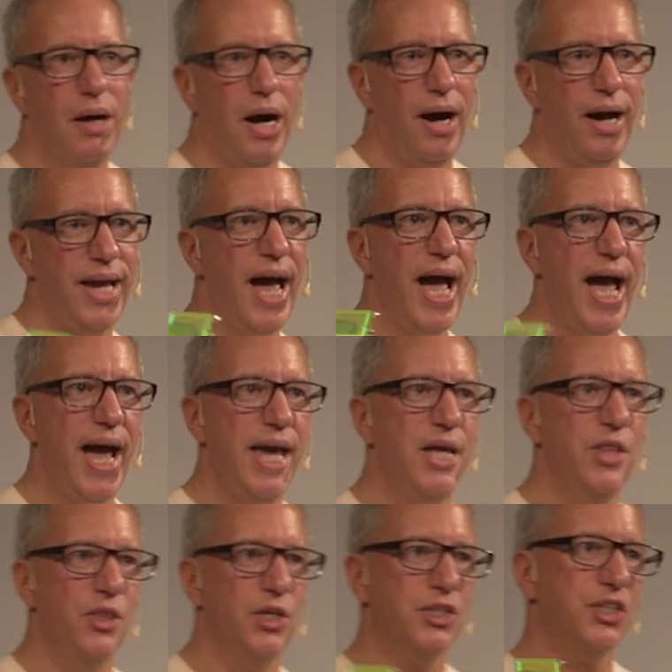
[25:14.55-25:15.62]
I
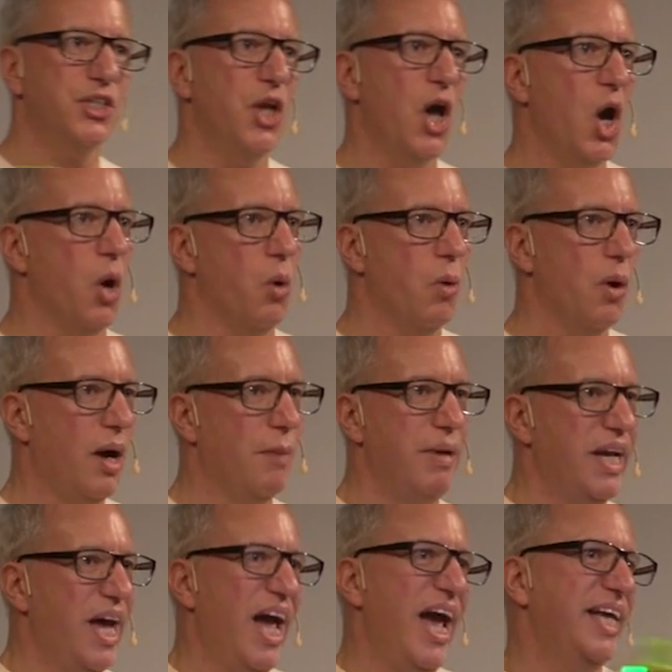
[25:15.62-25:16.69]
hate the snow. I
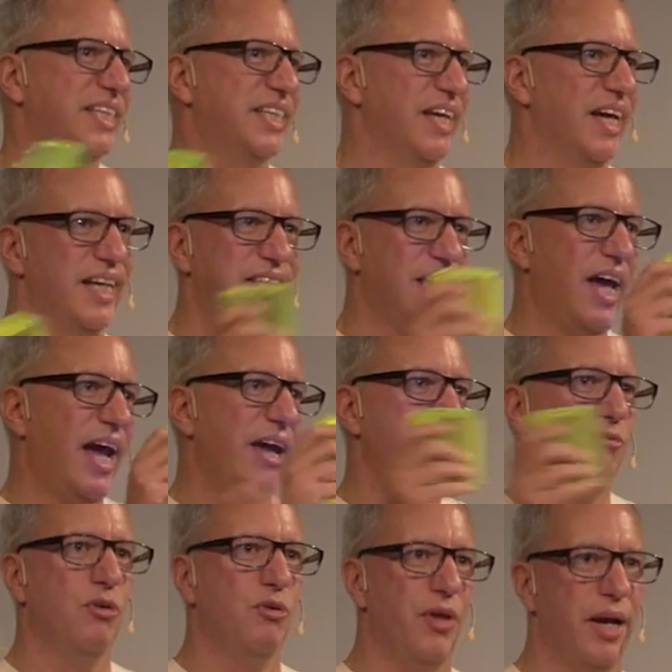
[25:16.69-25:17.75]
mean, I hate it. It's a
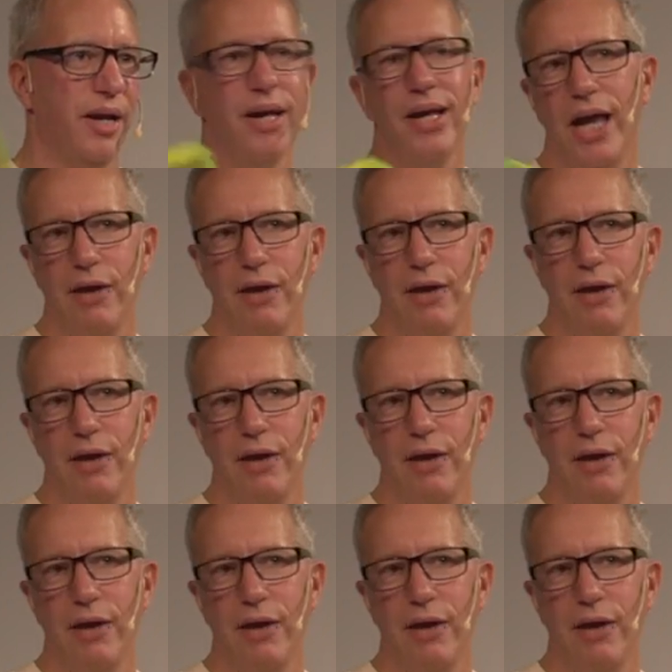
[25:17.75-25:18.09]
hateful thing.